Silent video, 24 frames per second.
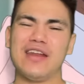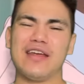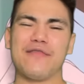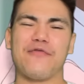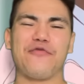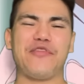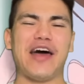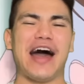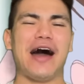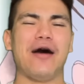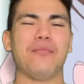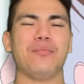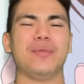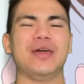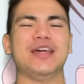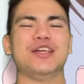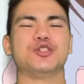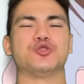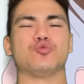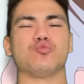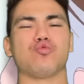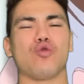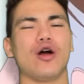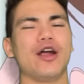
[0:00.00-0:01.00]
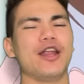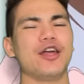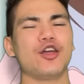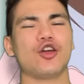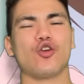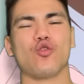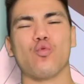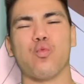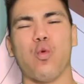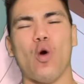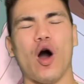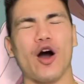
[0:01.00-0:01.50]
if that means running
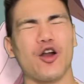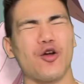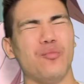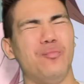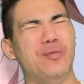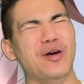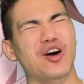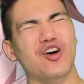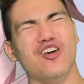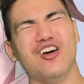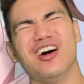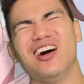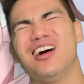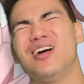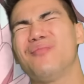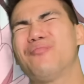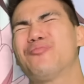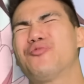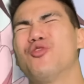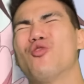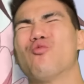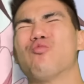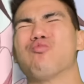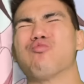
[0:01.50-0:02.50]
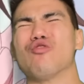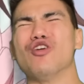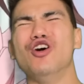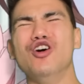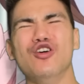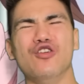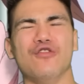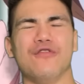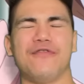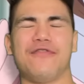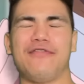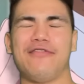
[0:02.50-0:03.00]
her water bill up the
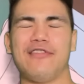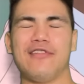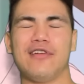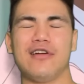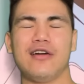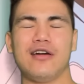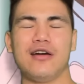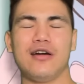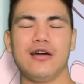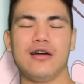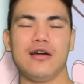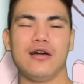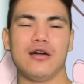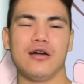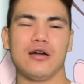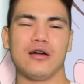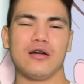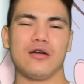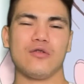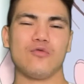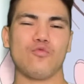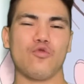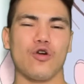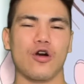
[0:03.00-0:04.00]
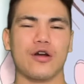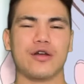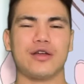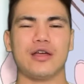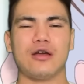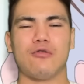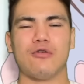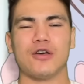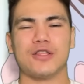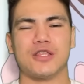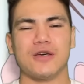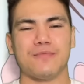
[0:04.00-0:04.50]
roof or
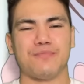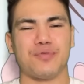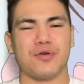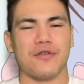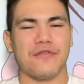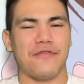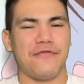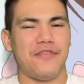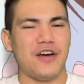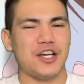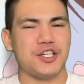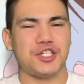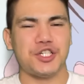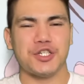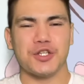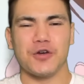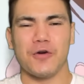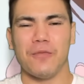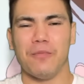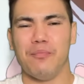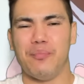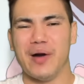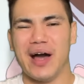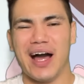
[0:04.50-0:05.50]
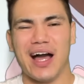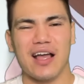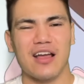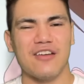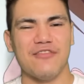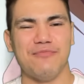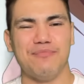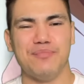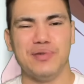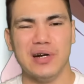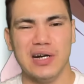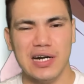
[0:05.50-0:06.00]
working with a professional bag of
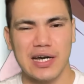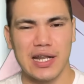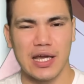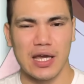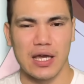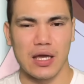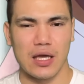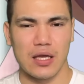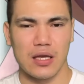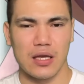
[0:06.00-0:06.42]
pudding.